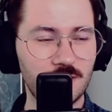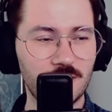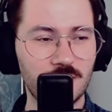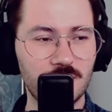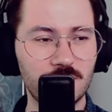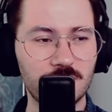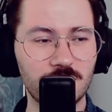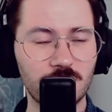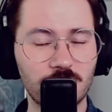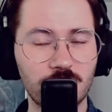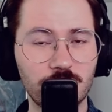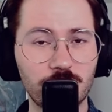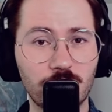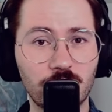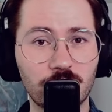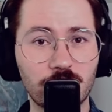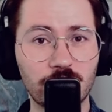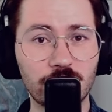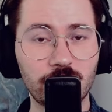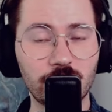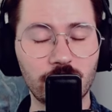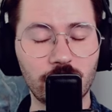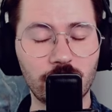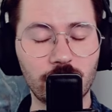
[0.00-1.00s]
Not
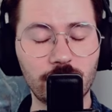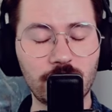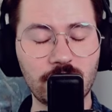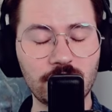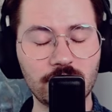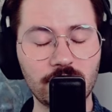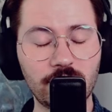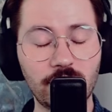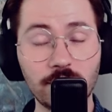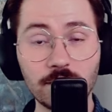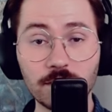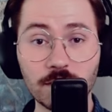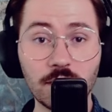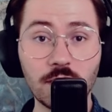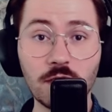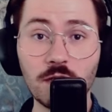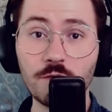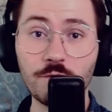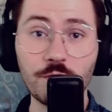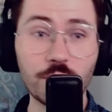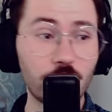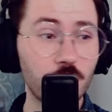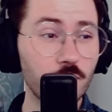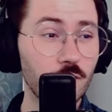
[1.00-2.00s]
important at all, but yeah.
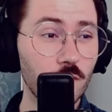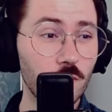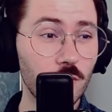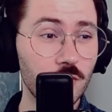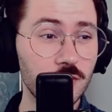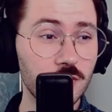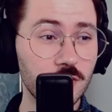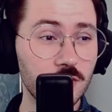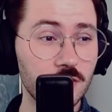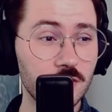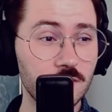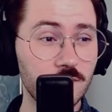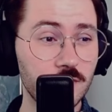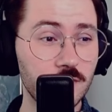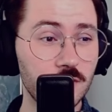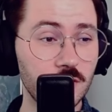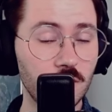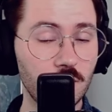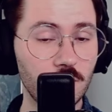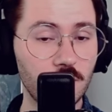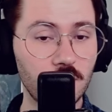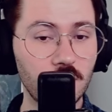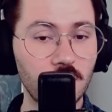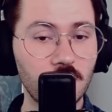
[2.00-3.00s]
Thank you for watching this
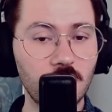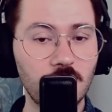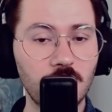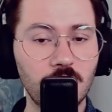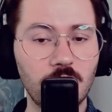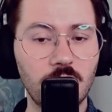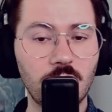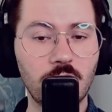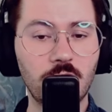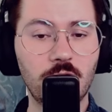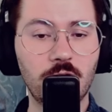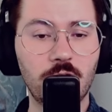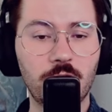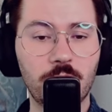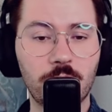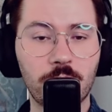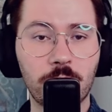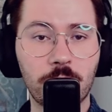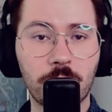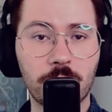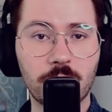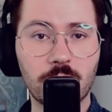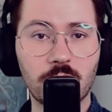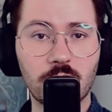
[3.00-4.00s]
video.
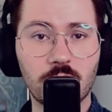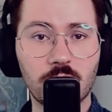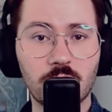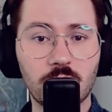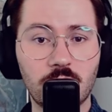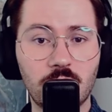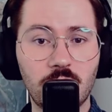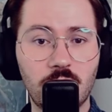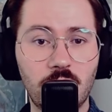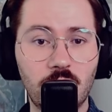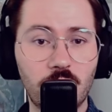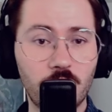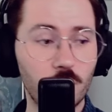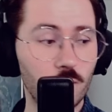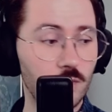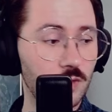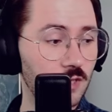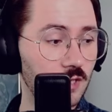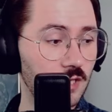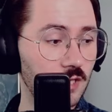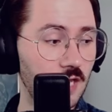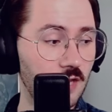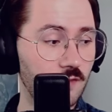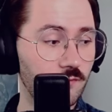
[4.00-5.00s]
I
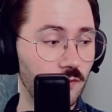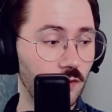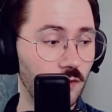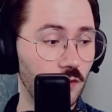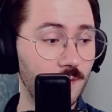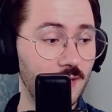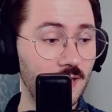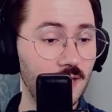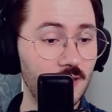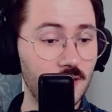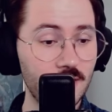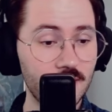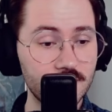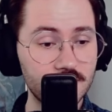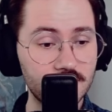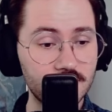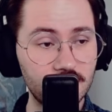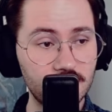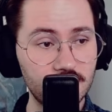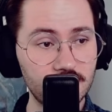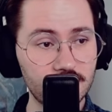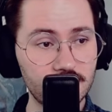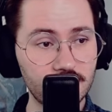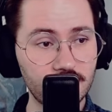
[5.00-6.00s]
will have all my links in the
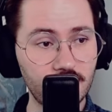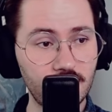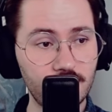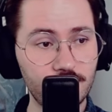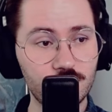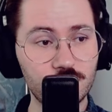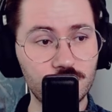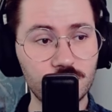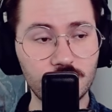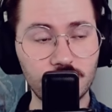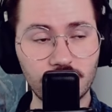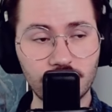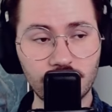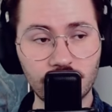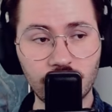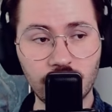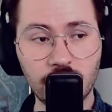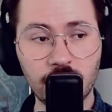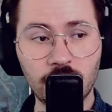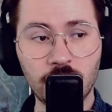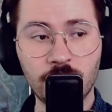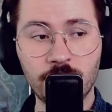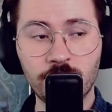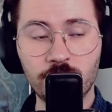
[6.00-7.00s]
description.
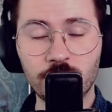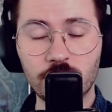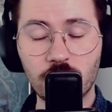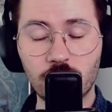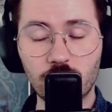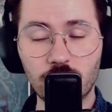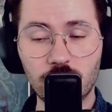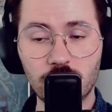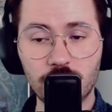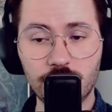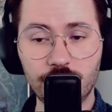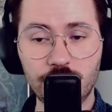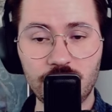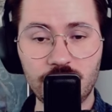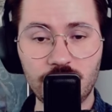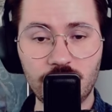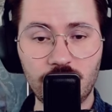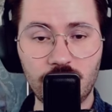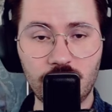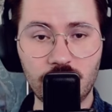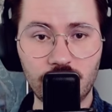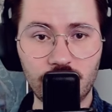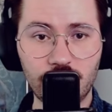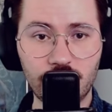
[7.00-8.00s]
There will be
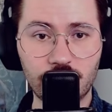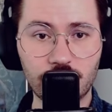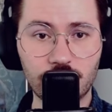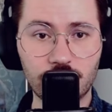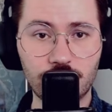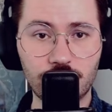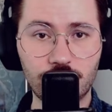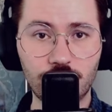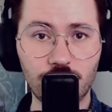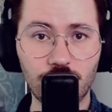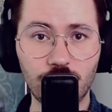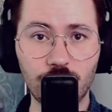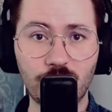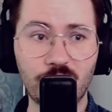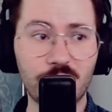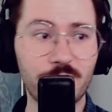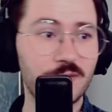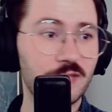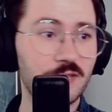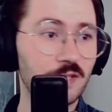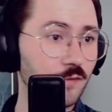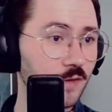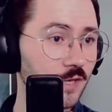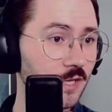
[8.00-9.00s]
a link to my
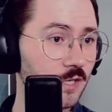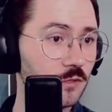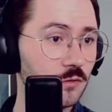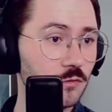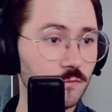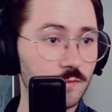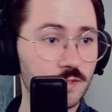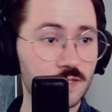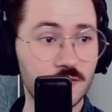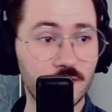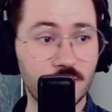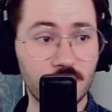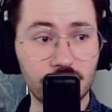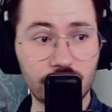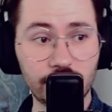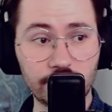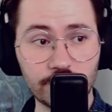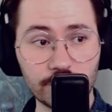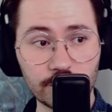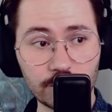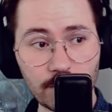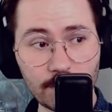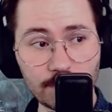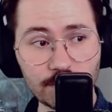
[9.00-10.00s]
Metaphy, to Mystical
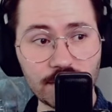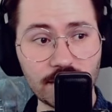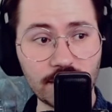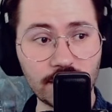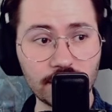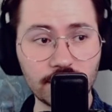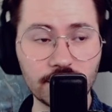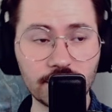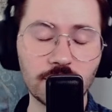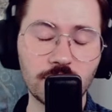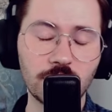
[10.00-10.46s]
Teachings website.